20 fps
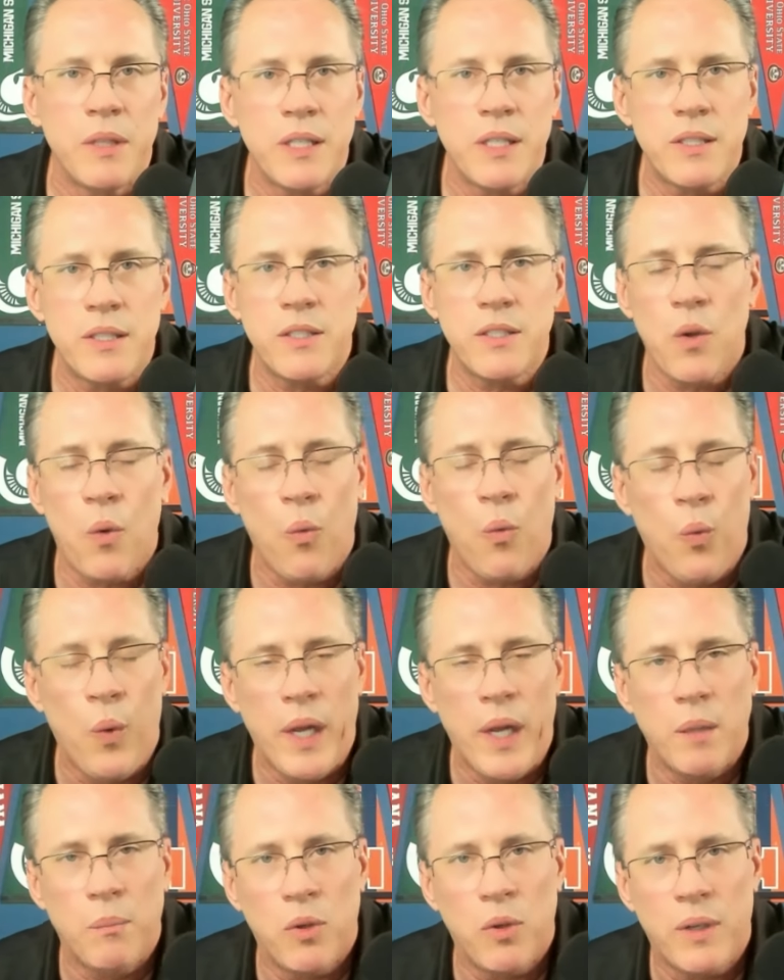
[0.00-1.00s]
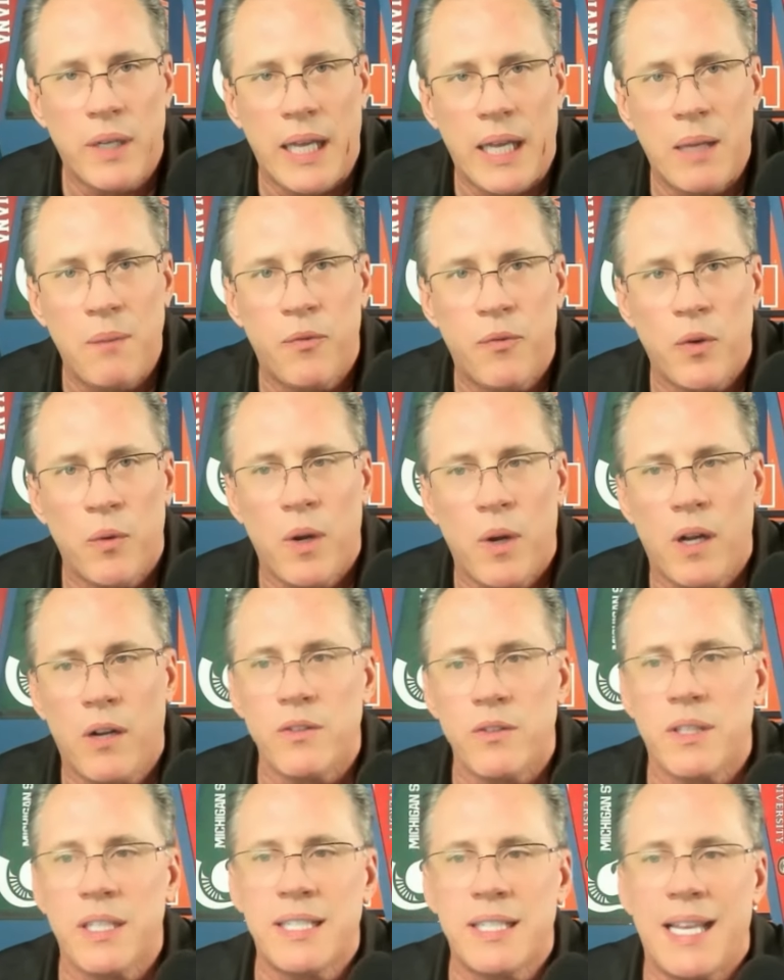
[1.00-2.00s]
This is a winnable game for
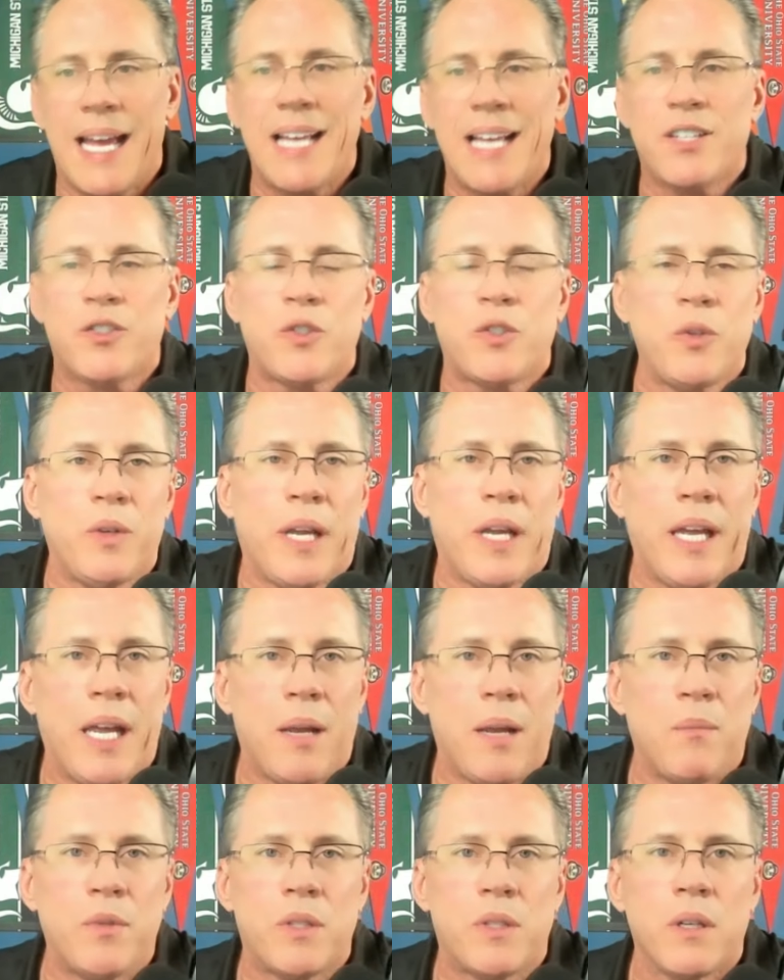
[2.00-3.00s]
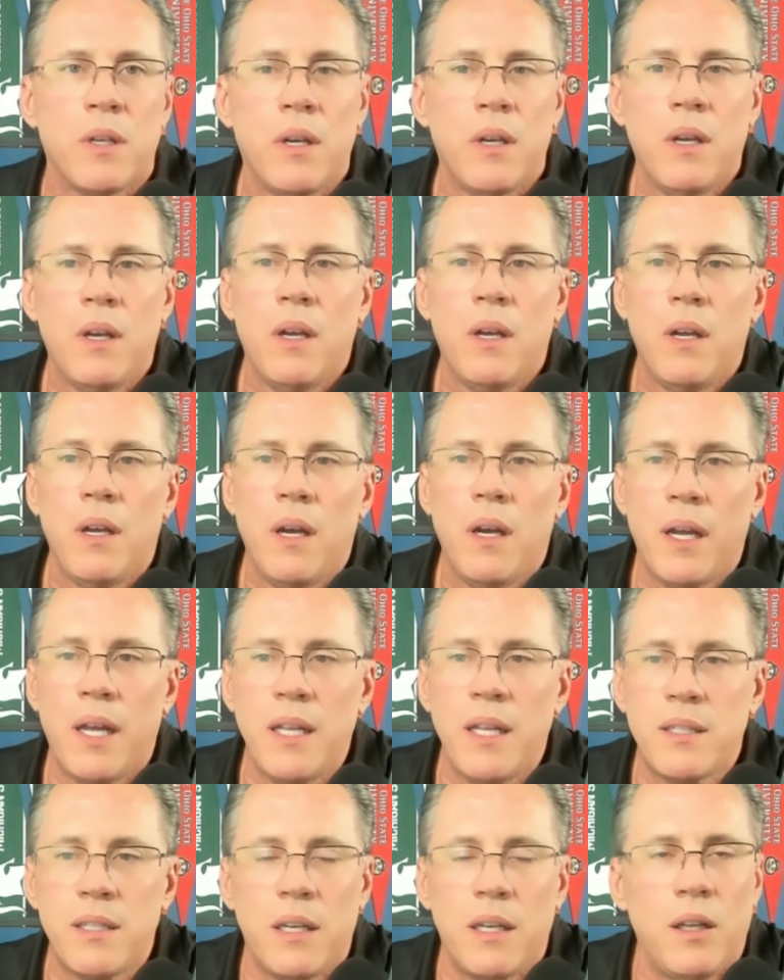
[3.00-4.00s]
Rutgers. These last two games
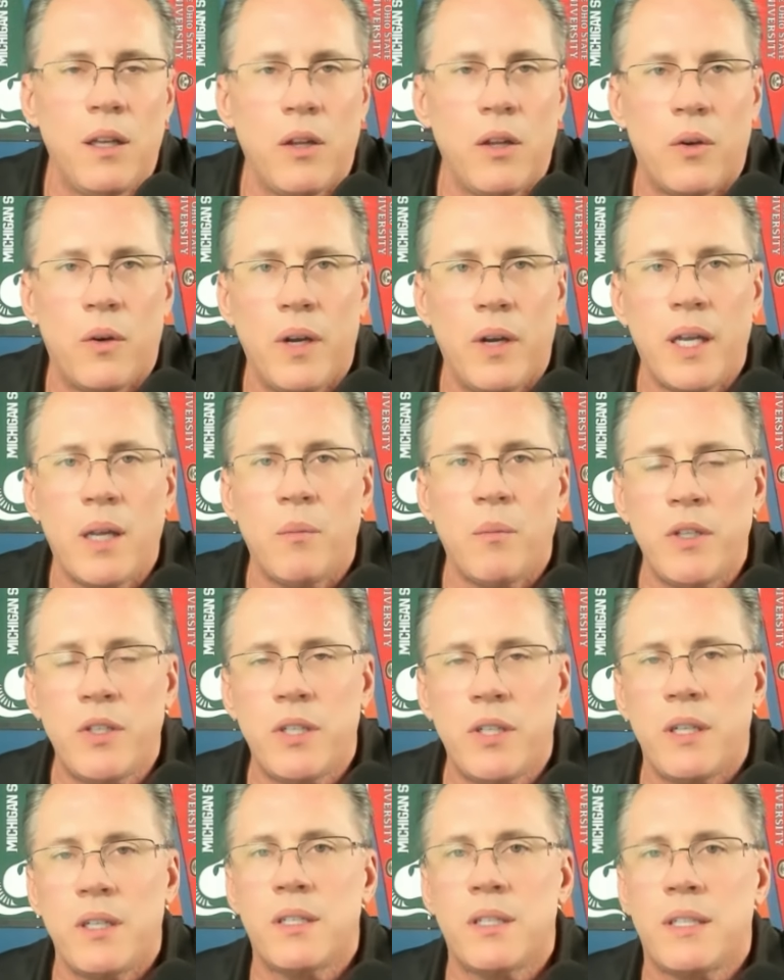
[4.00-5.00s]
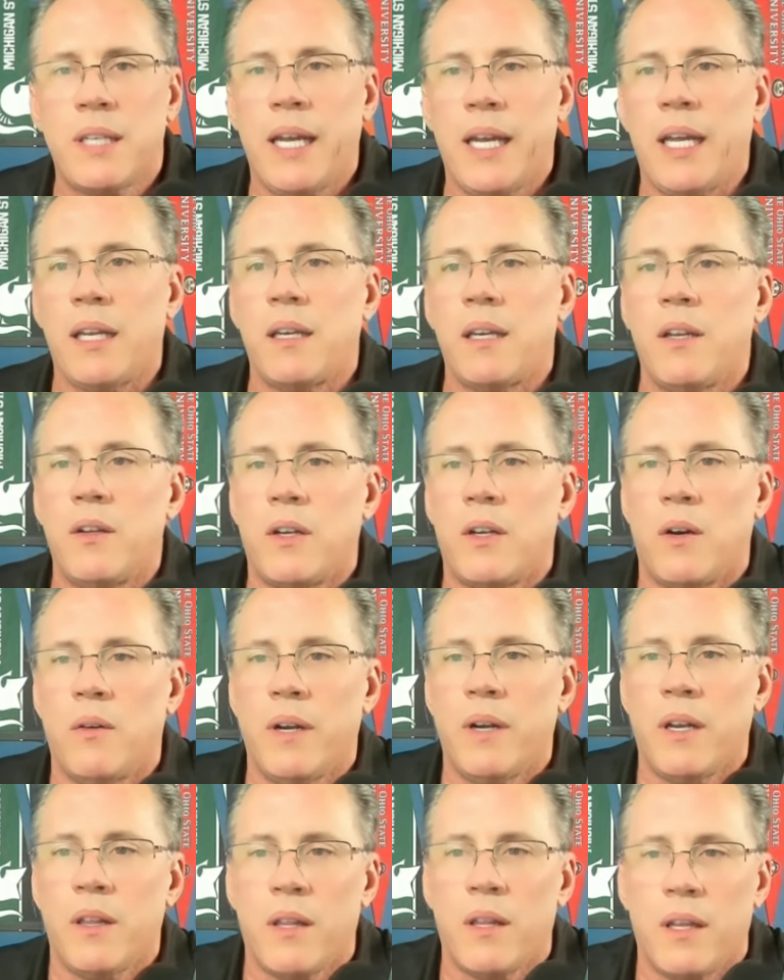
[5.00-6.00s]
against Illinois and Michigan State. You go
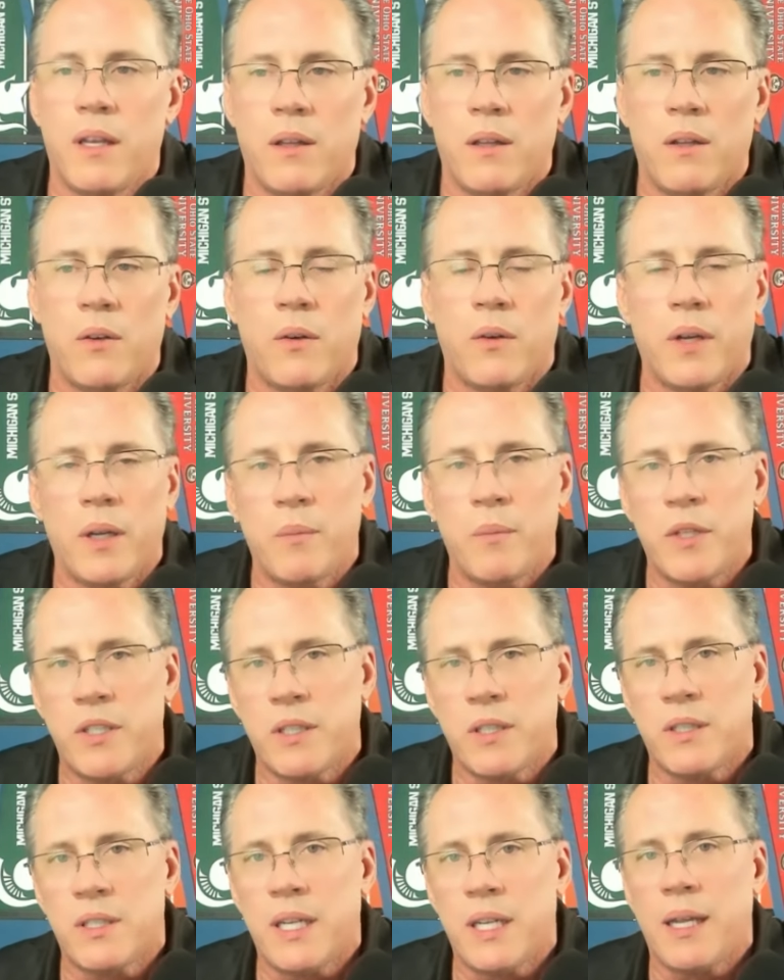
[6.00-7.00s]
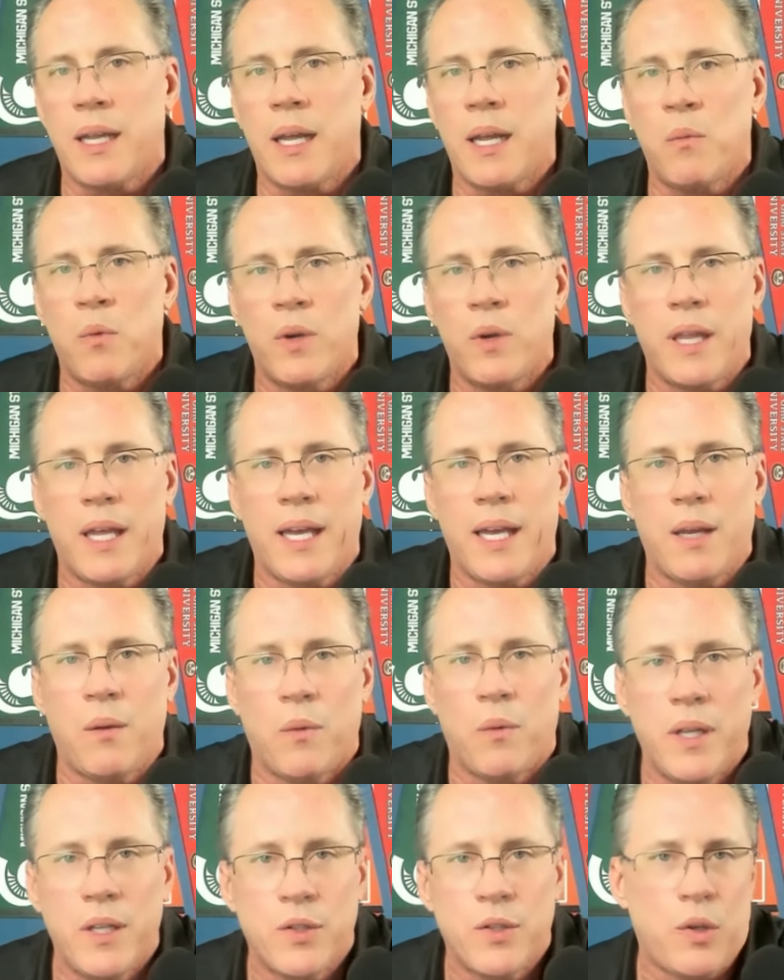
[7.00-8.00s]
into the Illinois and Michigan State game with eight
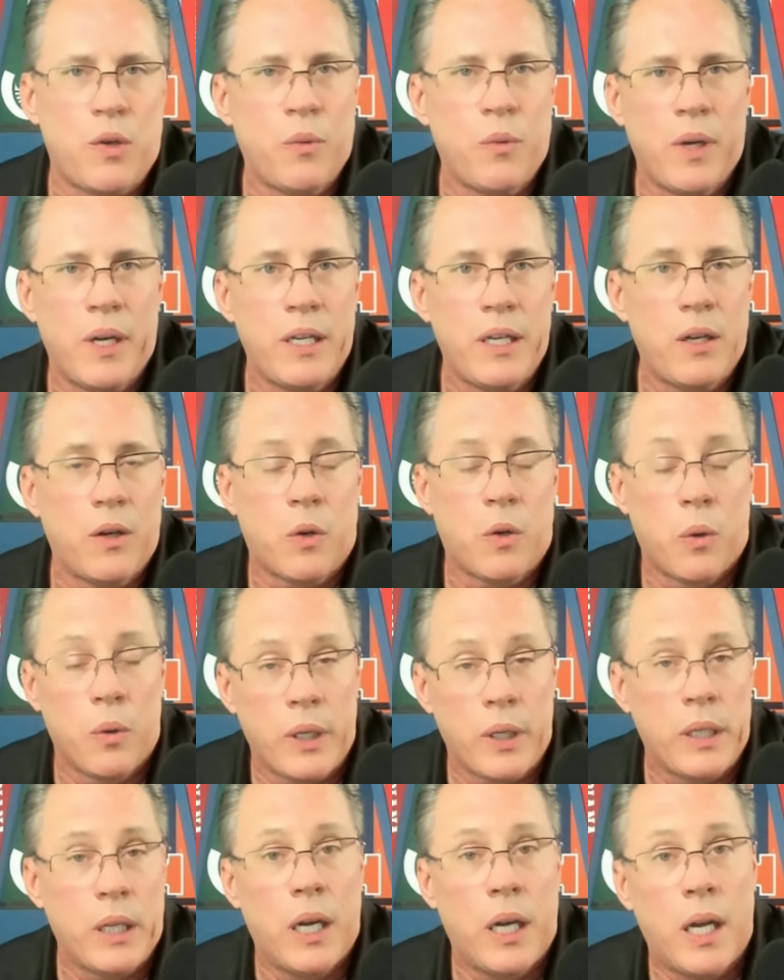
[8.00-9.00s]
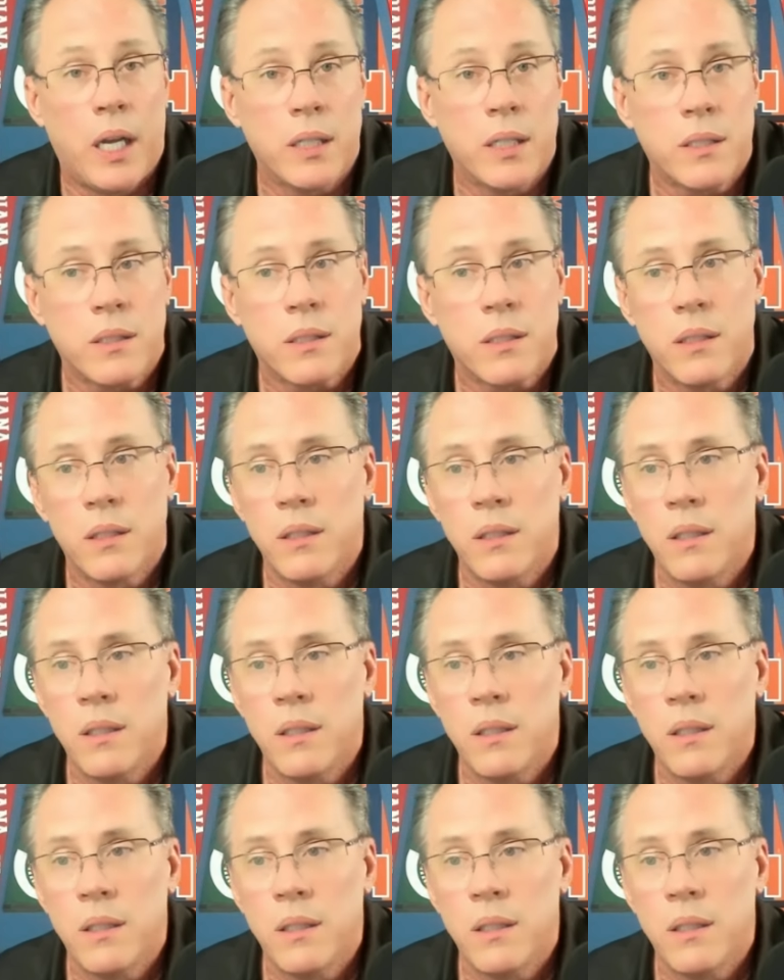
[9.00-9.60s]
wins already, according to us.